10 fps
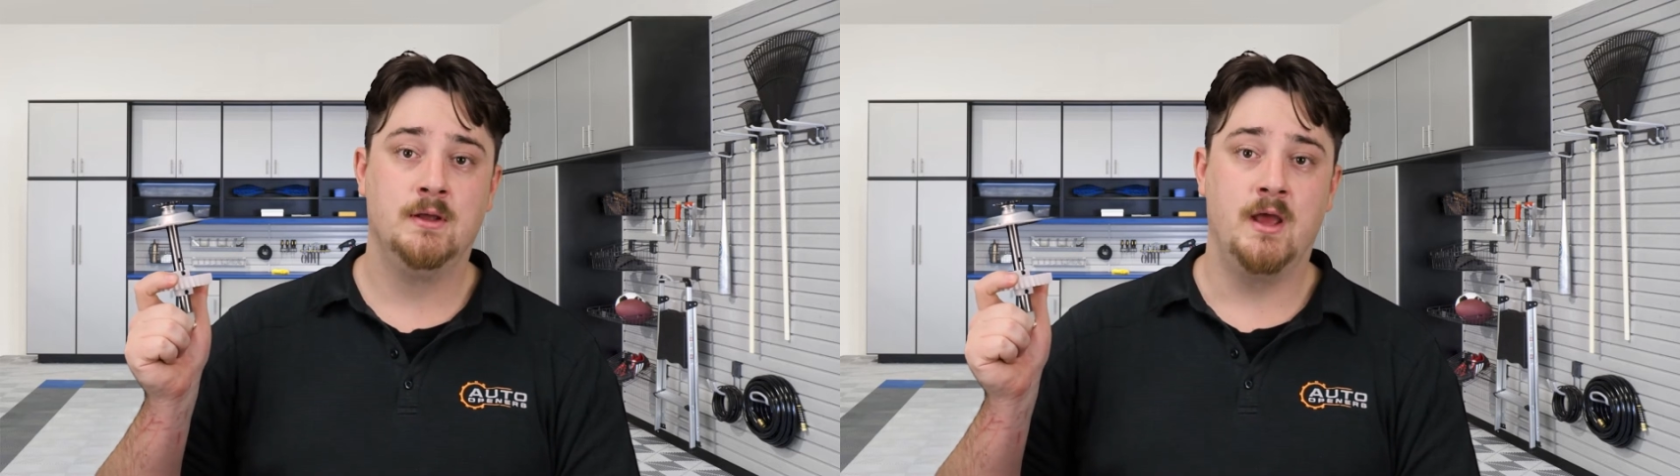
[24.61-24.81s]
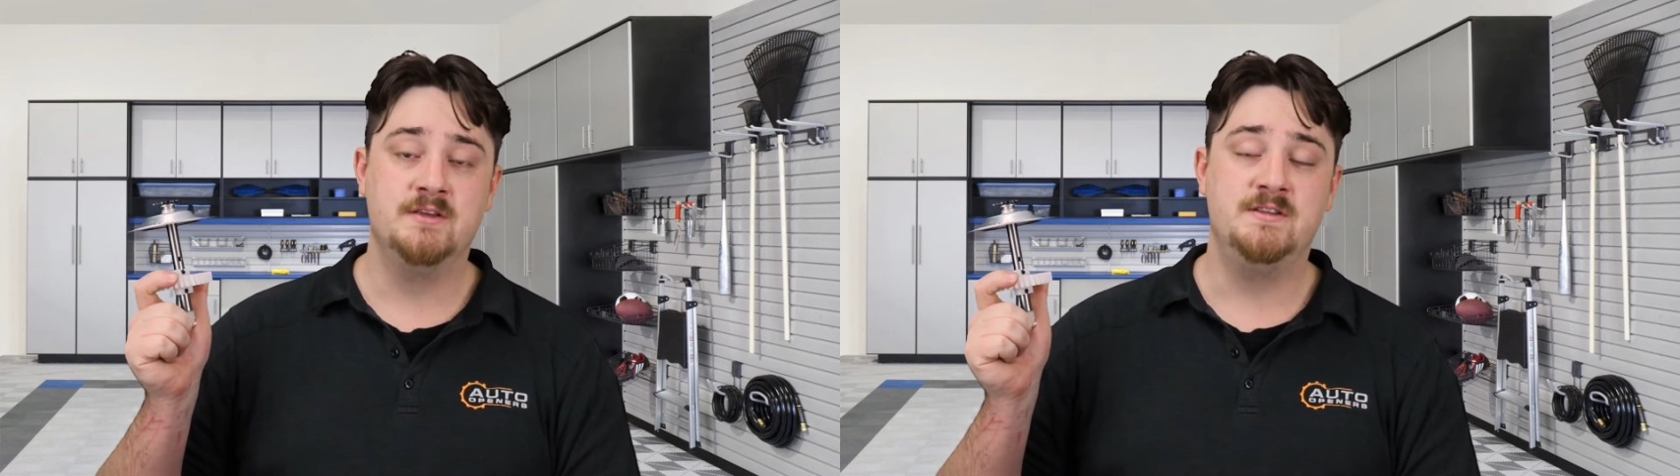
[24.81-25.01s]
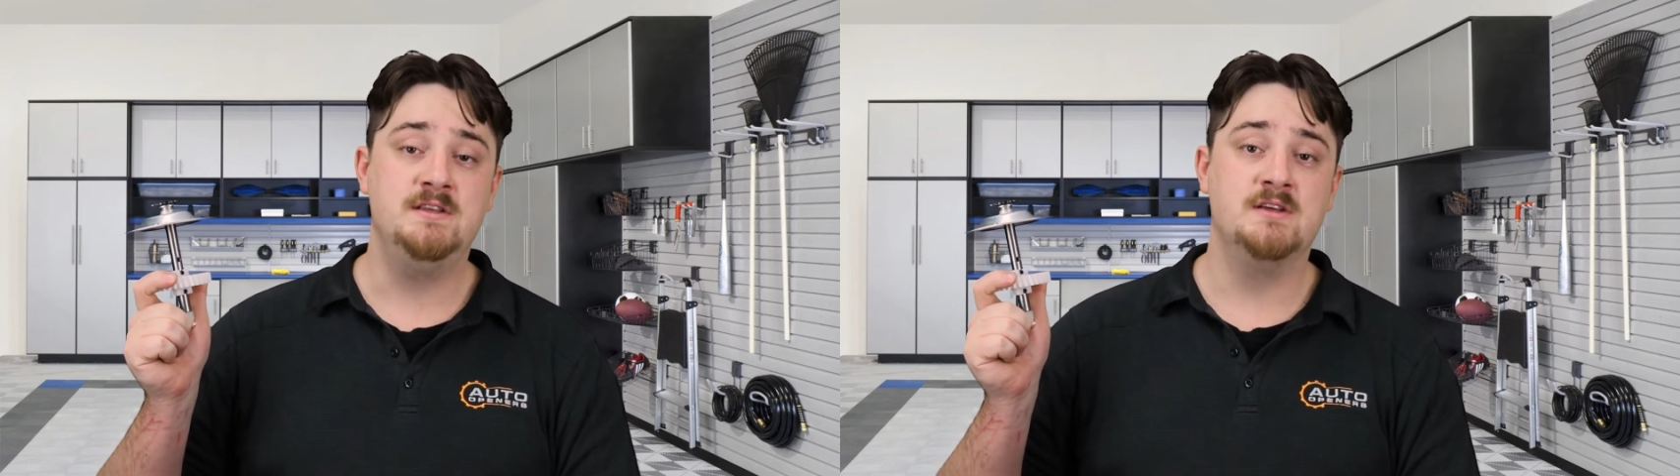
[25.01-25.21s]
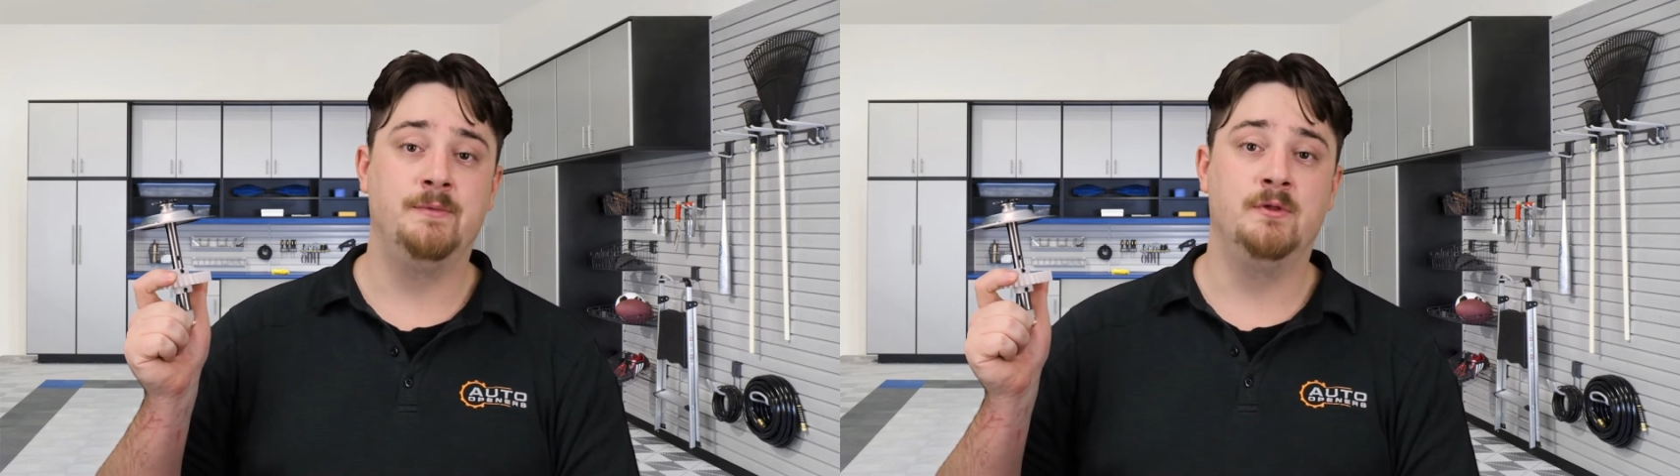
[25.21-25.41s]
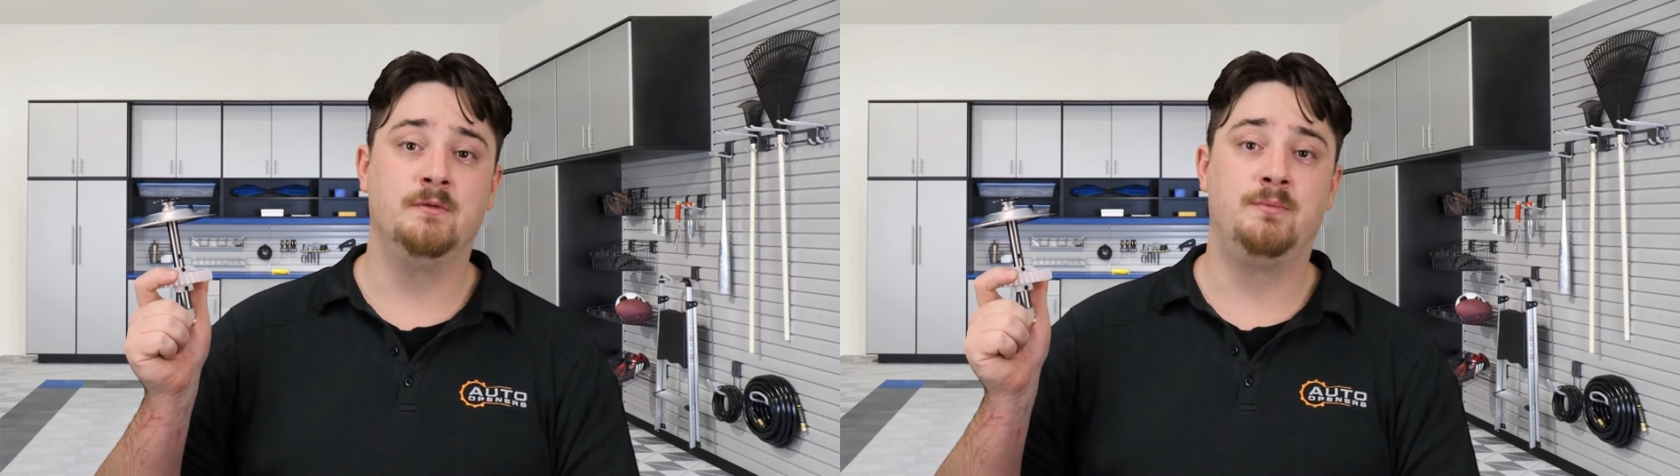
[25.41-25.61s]
as the
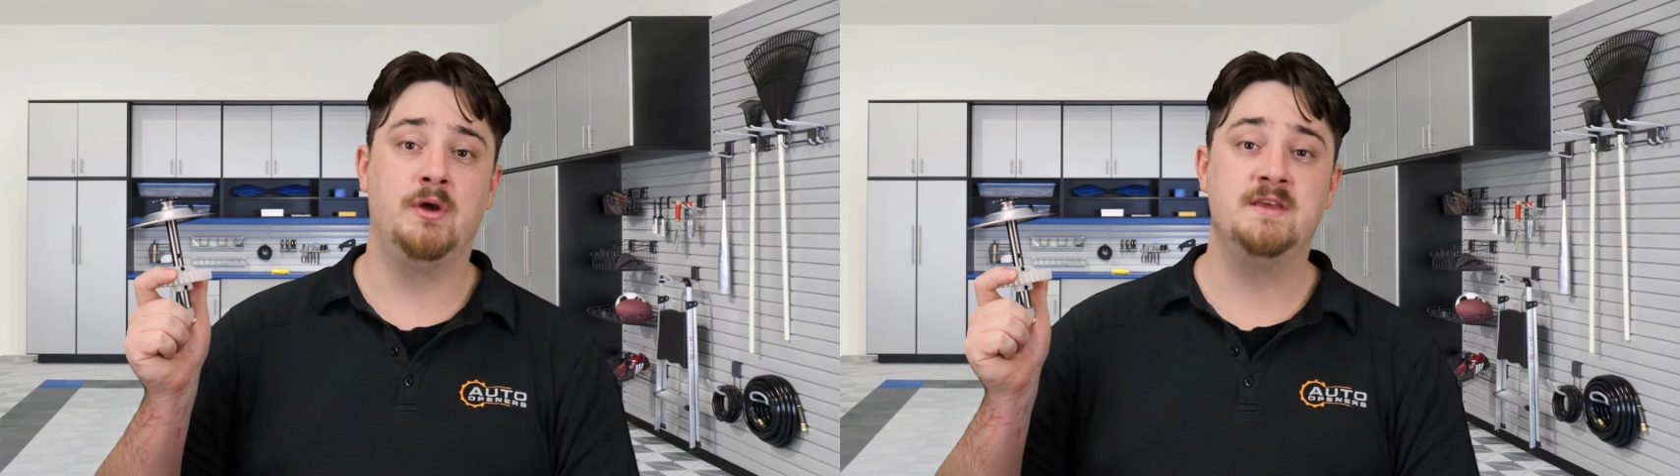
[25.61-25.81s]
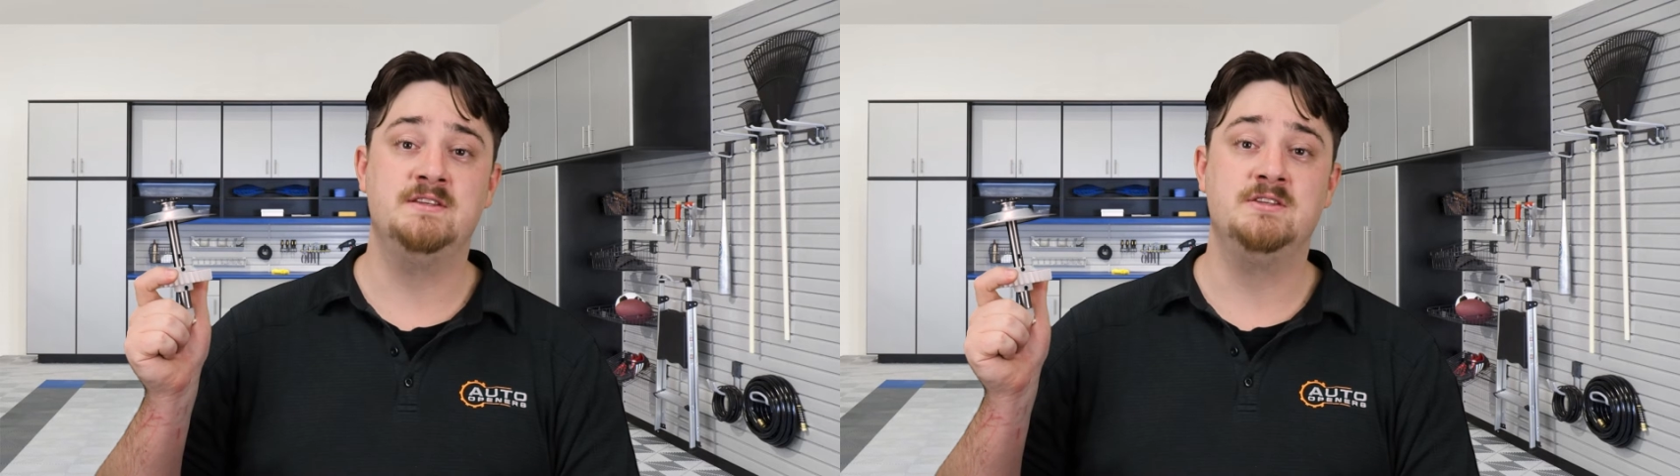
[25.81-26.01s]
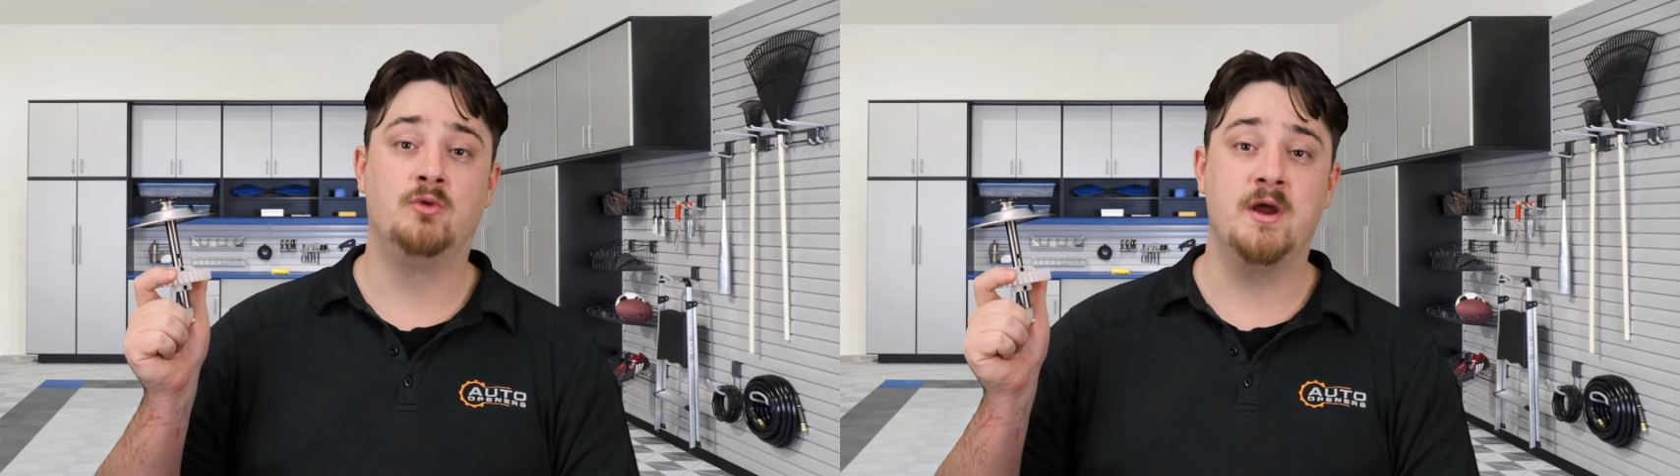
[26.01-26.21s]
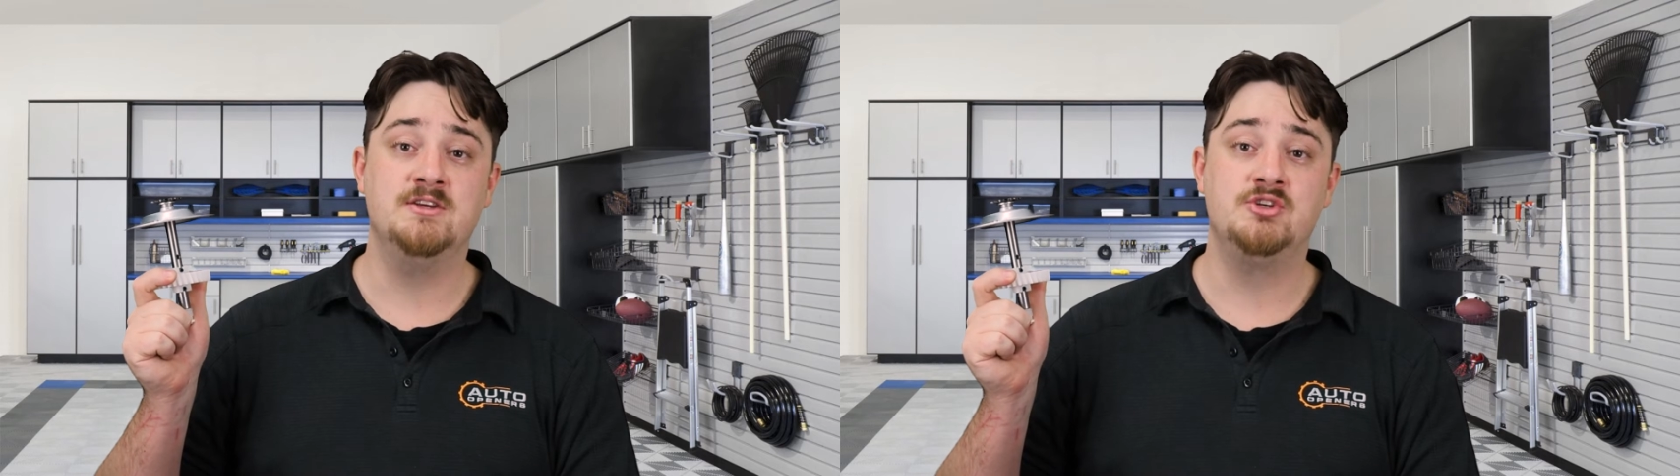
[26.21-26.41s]
double places greater